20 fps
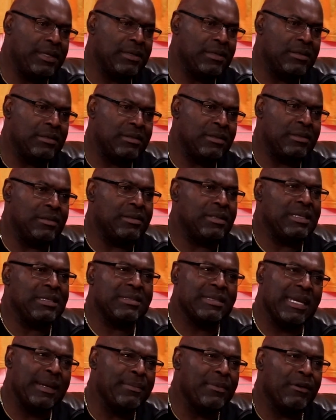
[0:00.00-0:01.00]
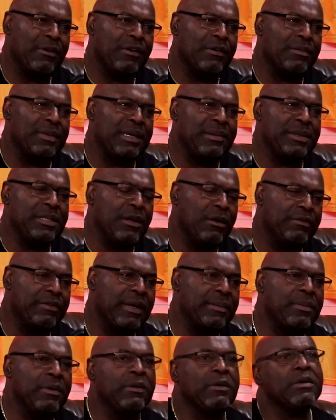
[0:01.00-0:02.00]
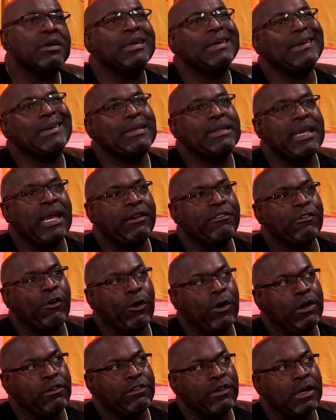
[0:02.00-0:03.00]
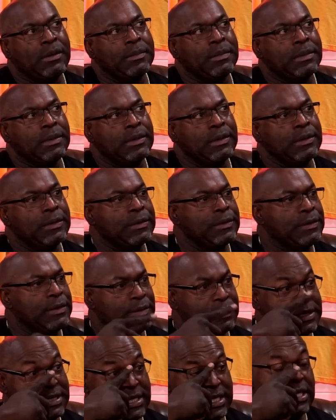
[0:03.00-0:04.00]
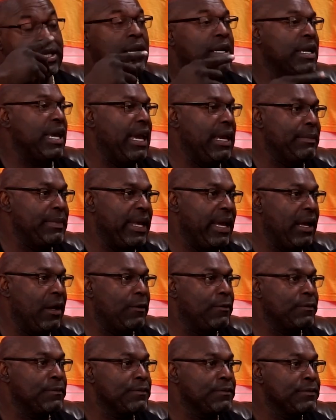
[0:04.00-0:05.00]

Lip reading: in December, maybe November, that Royal Rumble, Cena came down.